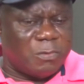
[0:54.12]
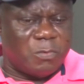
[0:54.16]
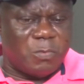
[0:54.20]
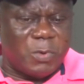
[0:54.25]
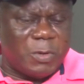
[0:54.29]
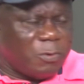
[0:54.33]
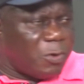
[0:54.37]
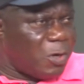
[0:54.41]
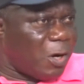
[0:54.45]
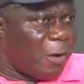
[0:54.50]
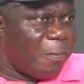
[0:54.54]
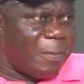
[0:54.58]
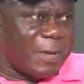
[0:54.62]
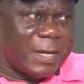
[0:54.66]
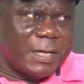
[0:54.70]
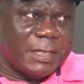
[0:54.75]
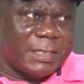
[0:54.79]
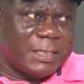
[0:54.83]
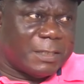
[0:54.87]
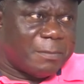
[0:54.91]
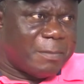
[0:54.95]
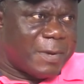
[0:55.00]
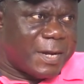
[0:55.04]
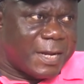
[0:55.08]
we will not be
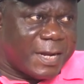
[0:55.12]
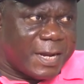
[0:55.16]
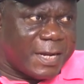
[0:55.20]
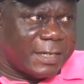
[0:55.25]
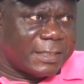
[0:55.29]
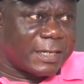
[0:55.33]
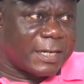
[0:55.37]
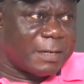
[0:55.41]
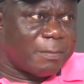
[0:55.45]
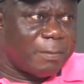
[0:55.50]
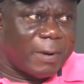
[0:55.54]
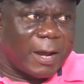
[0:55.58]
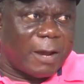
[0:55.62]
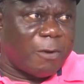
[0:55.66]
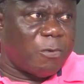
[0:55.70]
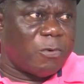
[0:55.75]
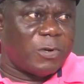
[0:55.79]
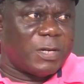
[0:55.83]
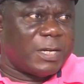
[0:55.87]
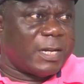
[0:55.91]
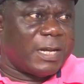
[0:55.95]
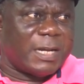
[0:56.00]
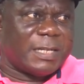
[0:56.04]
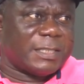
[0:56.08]
intimidated by
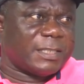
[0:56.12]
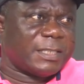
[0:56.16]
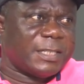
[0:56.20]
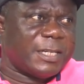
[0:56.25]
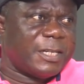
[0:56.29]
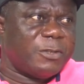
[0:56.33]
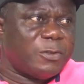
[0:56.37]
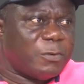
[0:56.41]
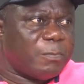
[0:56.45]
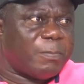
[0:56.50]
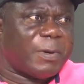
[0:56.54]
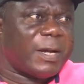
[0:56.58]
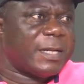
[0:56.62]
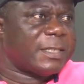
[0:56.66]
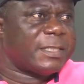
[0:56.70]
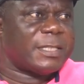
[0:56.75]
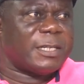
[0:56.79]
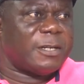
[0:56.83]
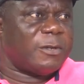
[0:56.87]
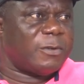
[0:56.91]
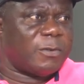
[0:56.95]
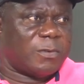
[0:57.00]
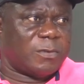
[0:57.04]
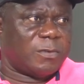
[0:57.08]
what they are saying to pass
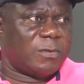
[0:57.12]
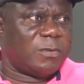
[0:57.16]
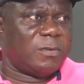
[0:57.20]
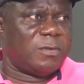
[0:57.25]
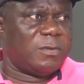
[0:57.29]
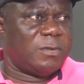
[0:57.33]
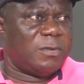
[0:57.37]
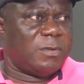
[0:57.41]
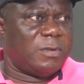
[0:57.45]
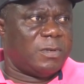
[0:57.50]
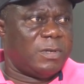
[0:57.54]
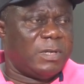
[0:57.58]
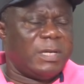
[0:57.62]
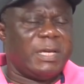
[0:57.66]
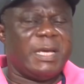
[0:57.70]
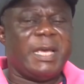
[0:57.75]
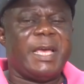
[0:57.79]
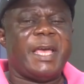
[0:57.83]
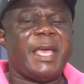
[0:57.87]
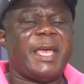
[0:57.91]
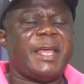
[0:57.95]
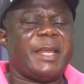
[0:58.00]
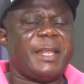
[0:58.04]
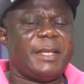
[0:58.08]
the law. Mm.
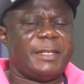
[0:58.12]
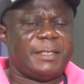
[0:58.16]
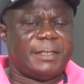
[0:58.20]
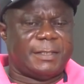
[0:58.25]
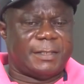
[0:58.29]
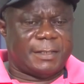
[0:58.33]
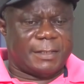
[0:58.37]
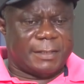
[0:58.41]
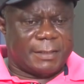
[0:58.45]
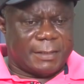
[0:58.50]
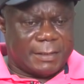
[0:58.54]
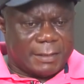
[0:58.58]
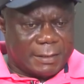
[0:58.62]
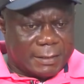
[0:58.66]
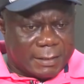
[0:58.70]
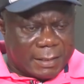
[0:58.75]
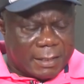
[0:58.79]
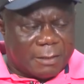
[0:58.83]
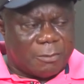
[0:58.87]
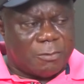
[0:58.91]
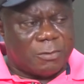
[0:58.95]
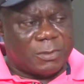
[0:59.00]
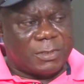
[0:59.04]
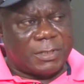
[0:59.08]
It is
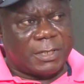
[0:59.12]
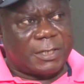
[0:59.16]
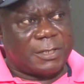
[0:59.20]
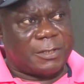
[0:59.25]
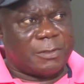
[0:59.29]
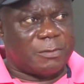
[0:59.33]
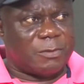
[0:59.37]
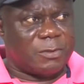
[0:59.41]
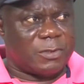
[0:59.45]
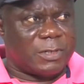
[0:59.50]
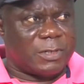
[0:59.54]
I will take you